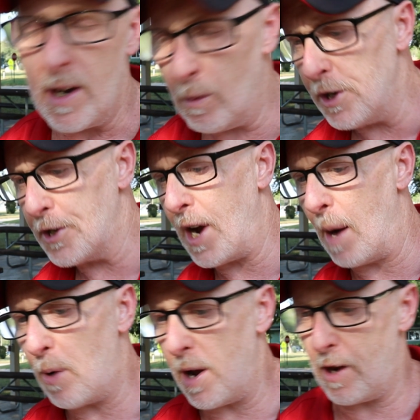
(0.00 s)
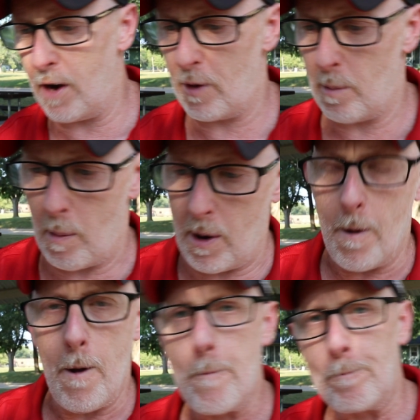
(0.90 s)
We'll just stop right there for a moment.
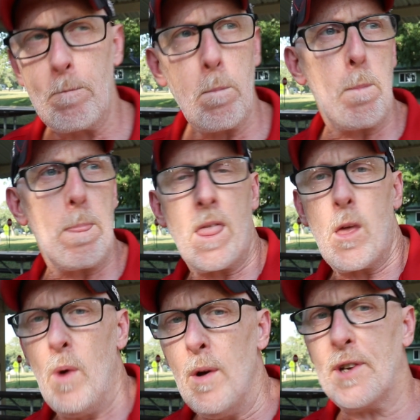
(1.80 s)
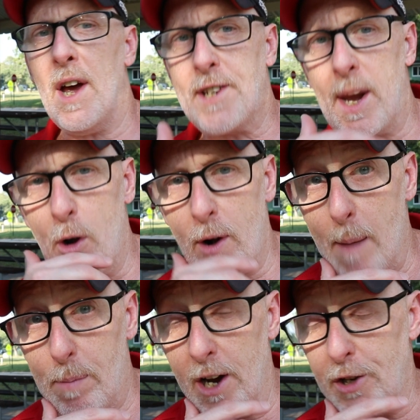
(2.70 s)
When was the last time you heard
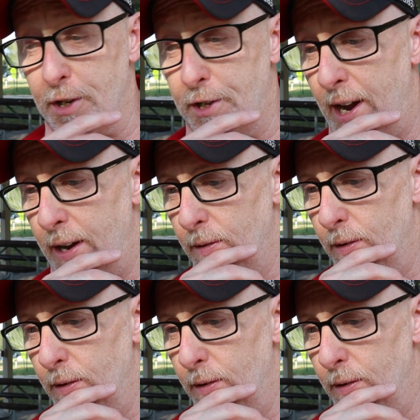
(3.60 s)
Appalachian State?